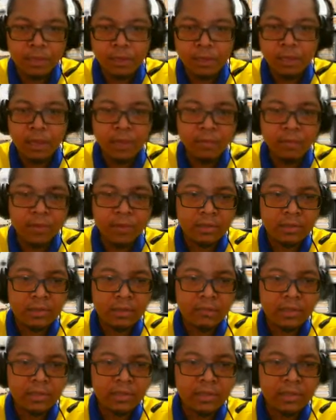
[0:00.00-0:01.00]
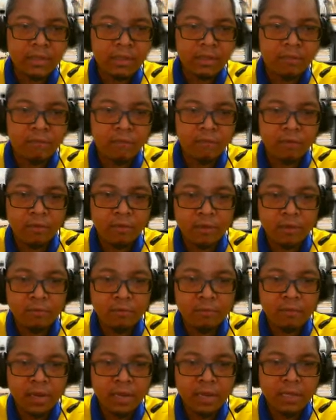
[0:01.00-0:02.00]
Characteristic
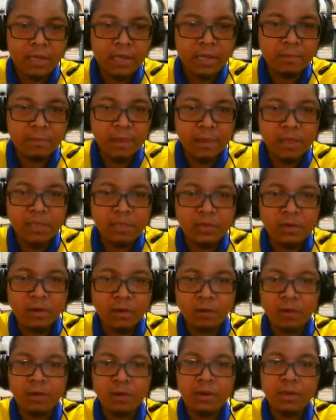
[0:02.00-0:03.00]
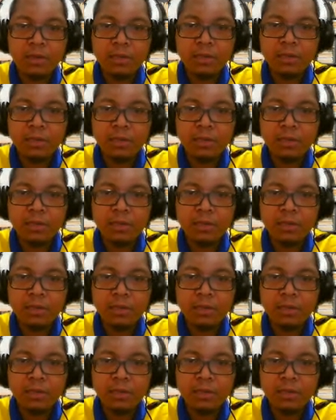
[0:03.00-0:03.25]
form by image on